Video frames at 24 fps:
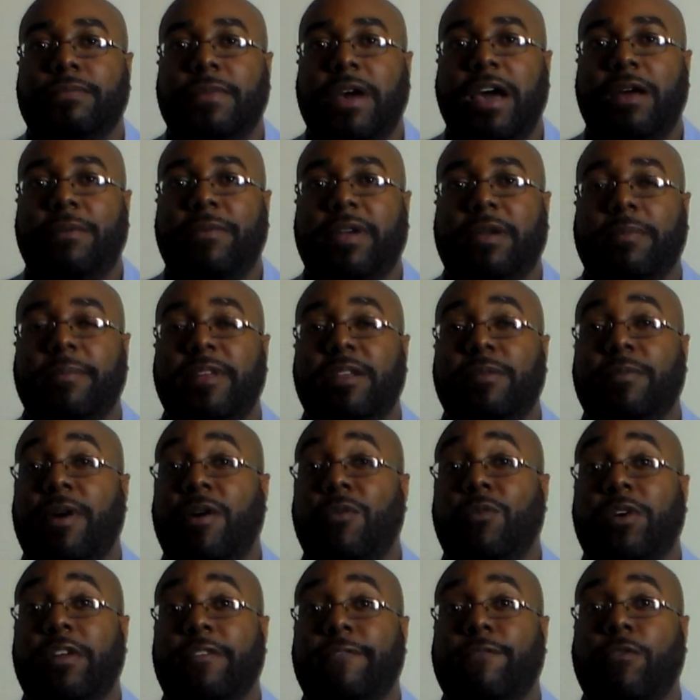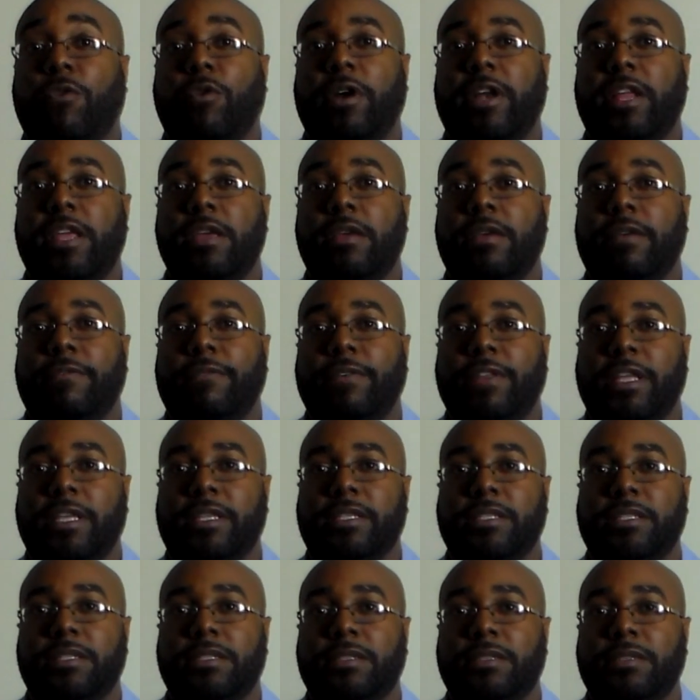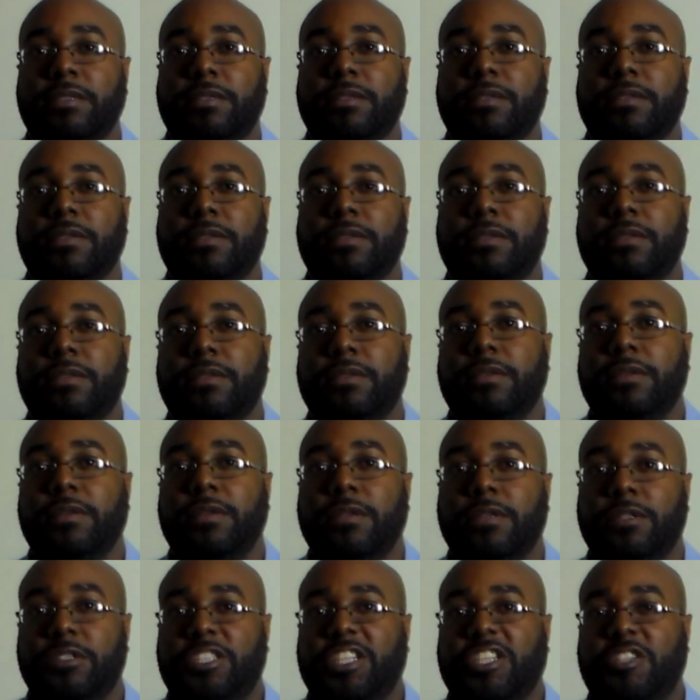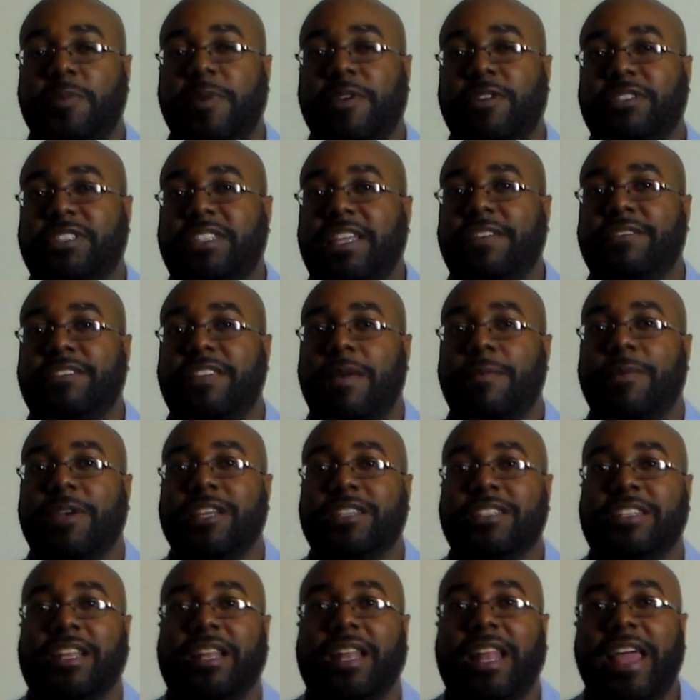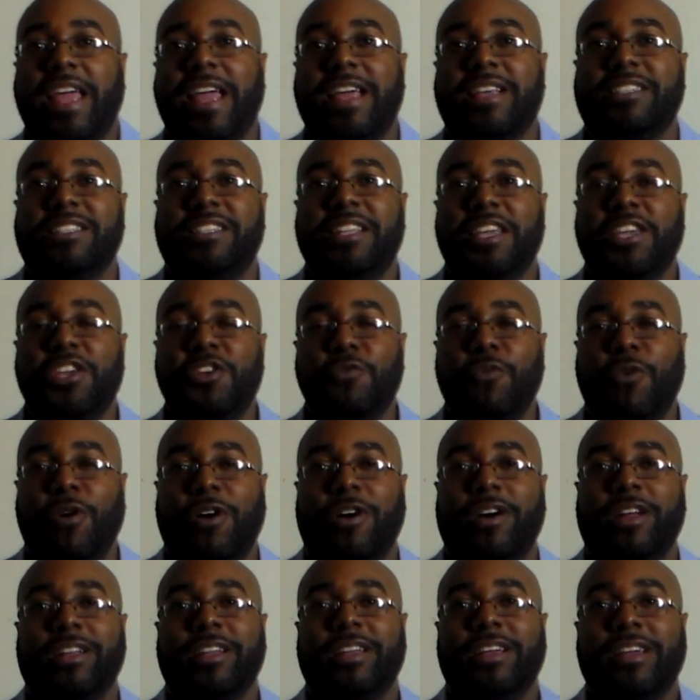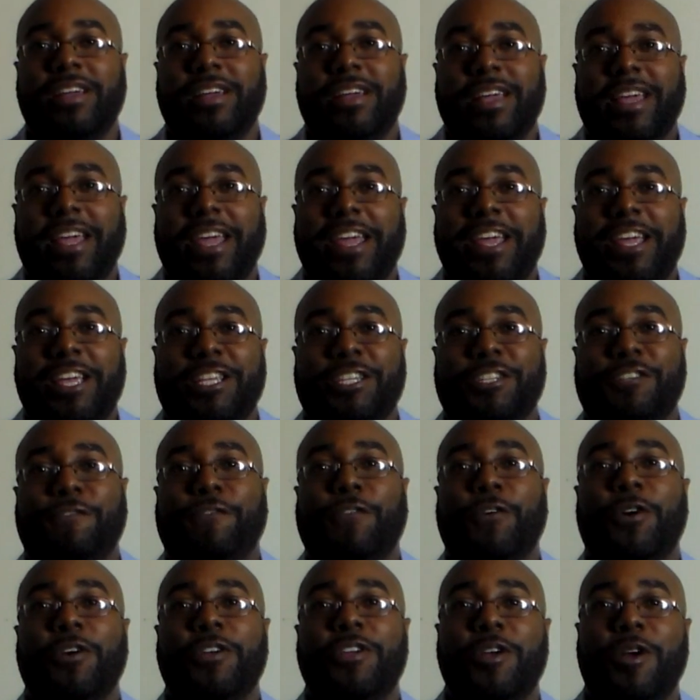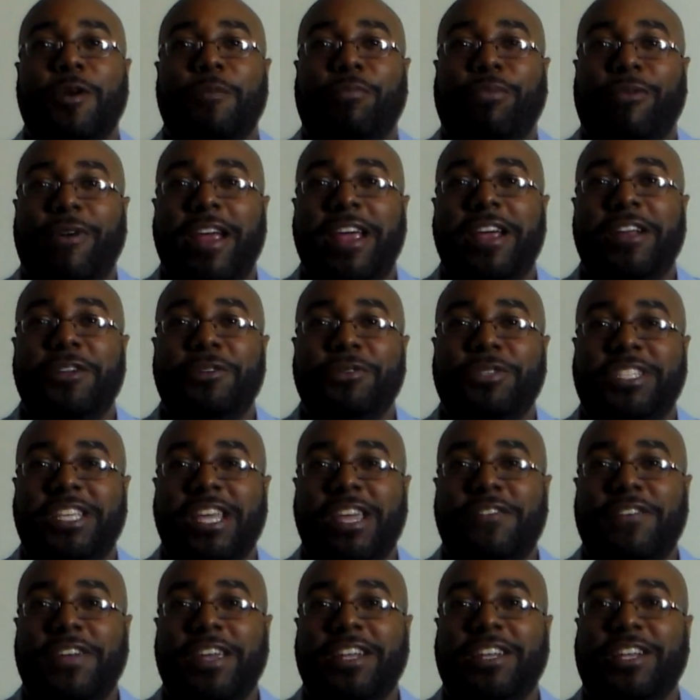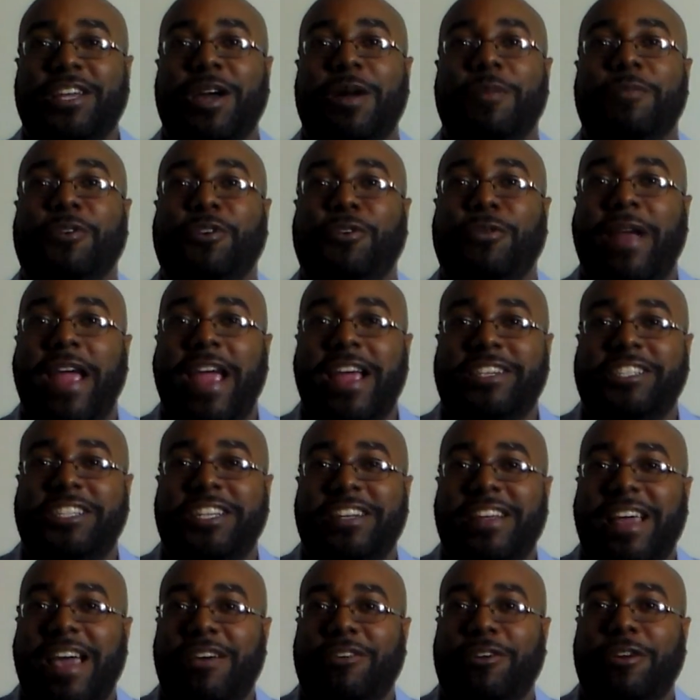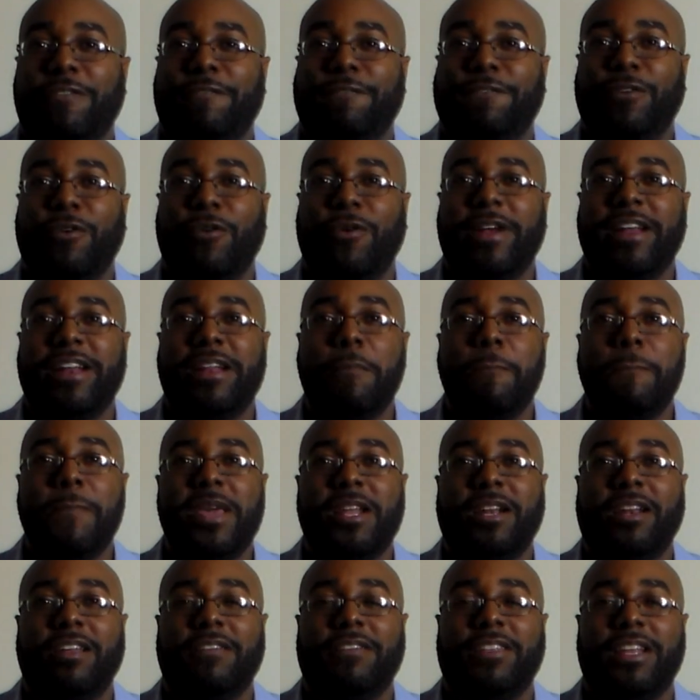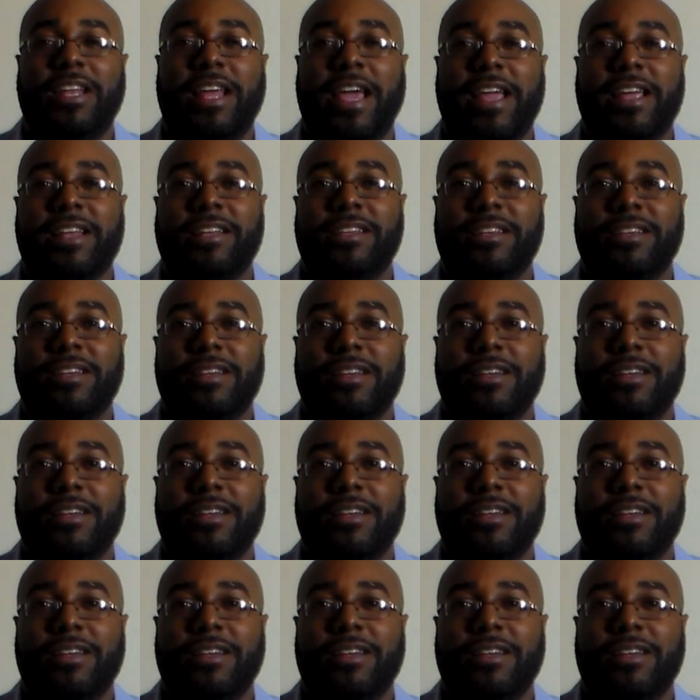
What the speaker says: I recommend about 140 for this. Just be on the safe side, because the last thing you want is for your brand new TV to come crashing down on the floor in the middle of the night.